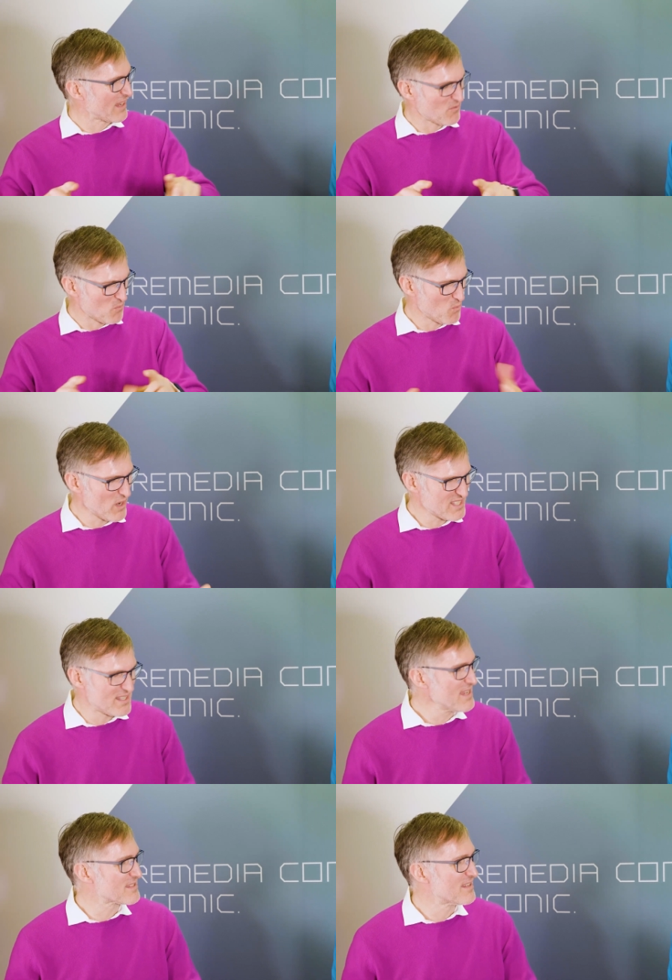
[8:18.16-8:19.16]
like, what is
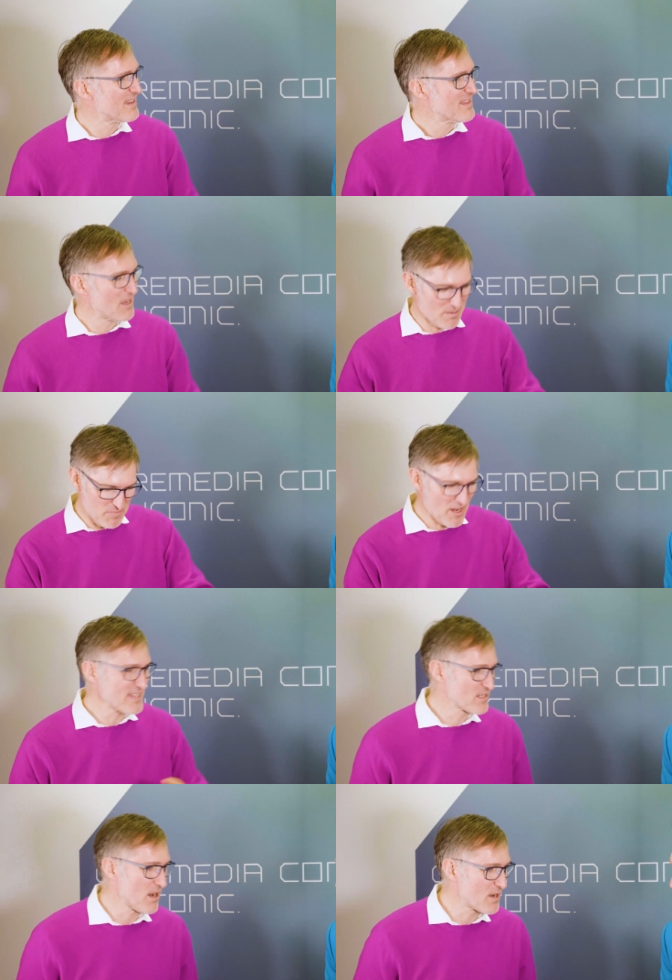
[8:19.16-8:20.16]
yeah. this? Yeah.
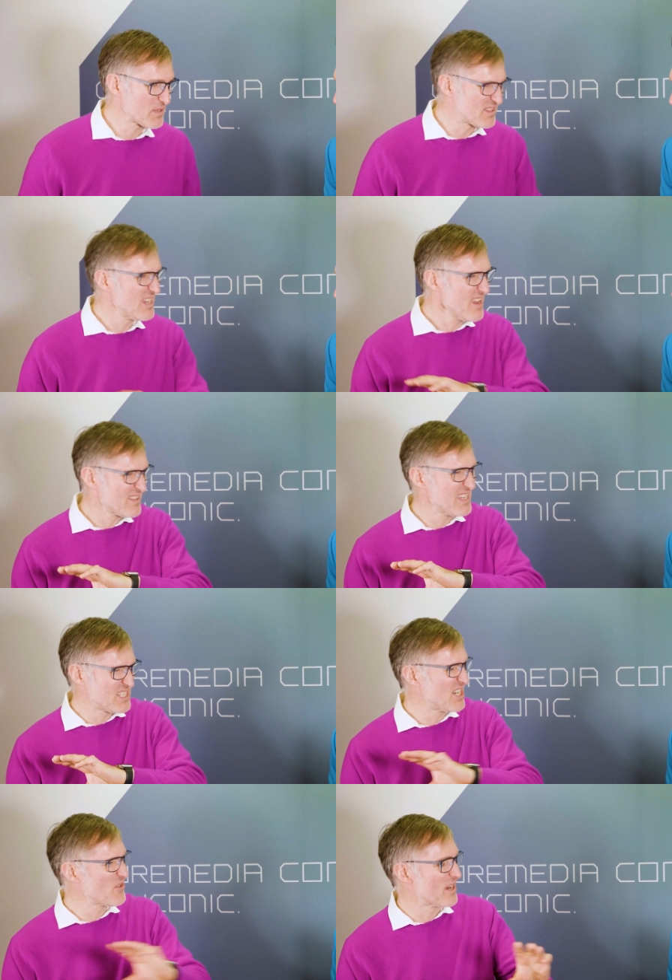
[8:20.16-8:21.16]
Nice car, but the, the
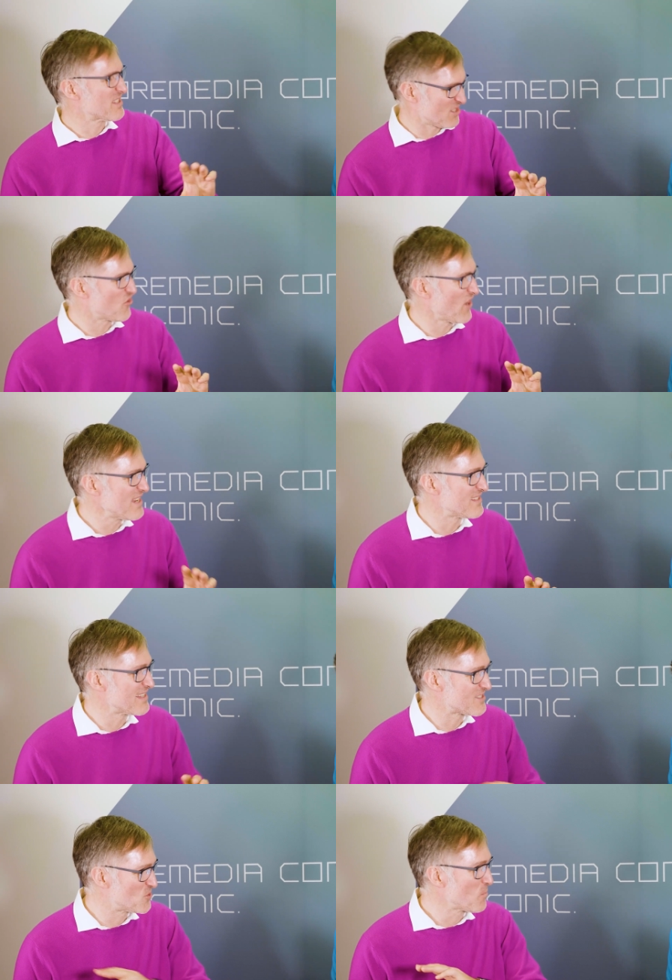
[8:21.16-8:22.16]
interior is
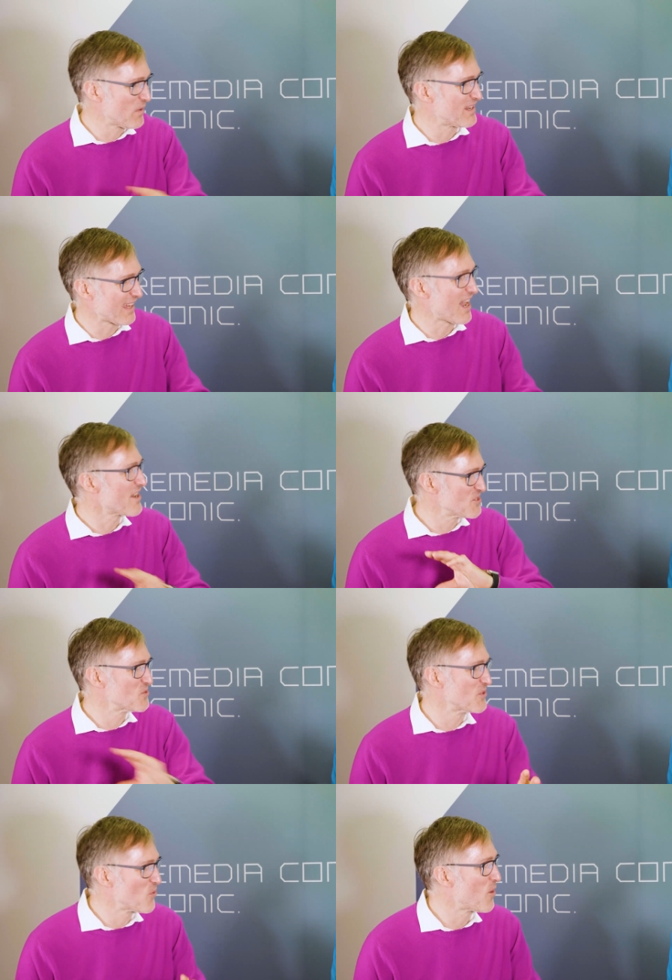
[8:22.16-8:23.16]
crazy, yeah. stupid. Like, can't
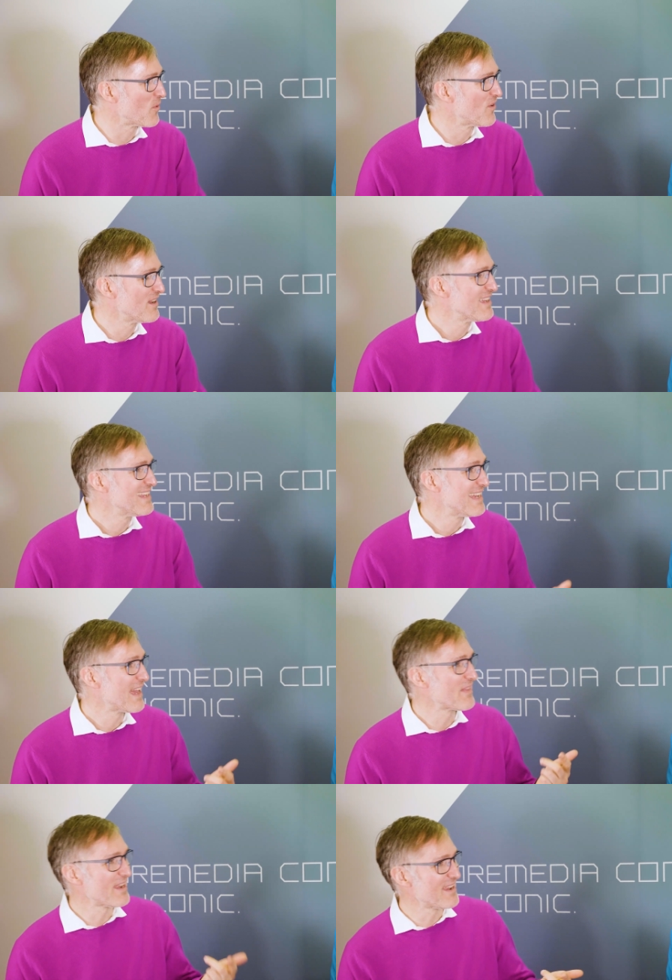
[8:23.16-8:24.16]
you do it normal?
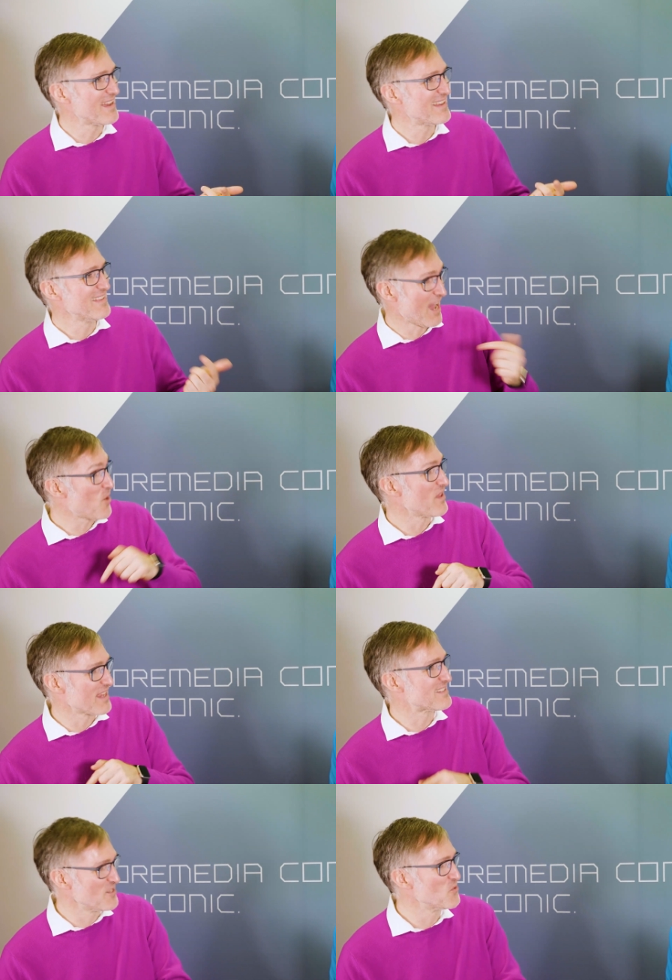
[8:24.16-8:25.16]
Yeah. And then now
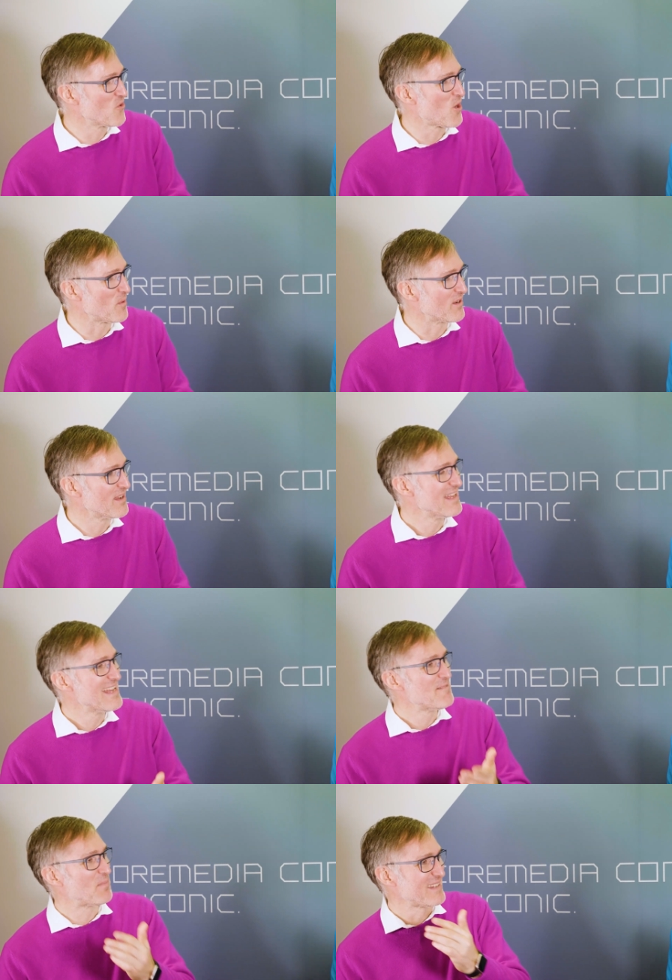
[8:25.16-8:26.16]
that's the new normal.
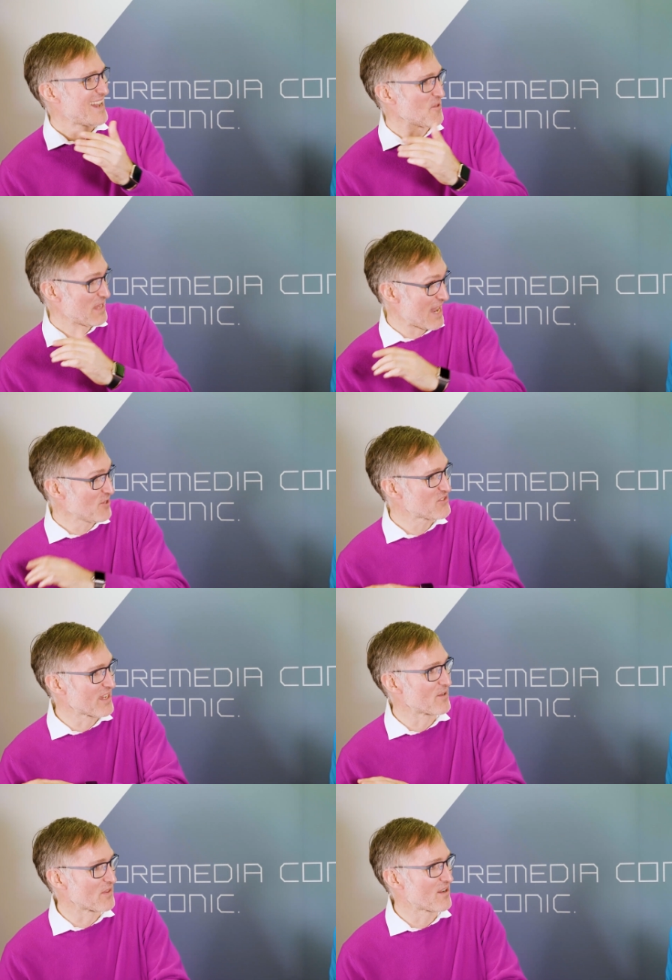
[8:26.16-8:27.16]
Yeah. But now the
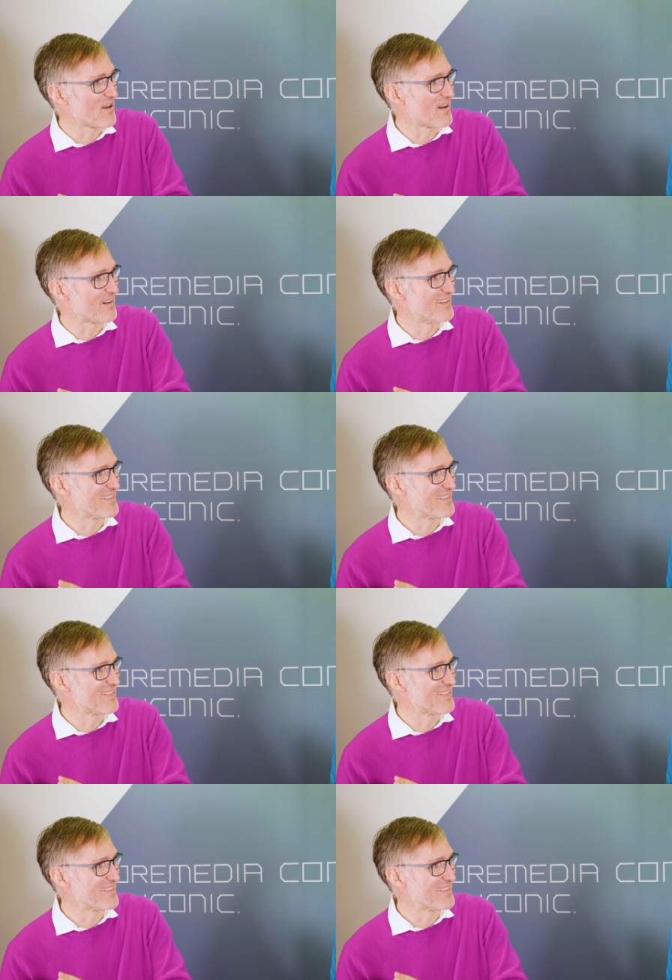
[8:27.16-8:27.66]
outside of the car,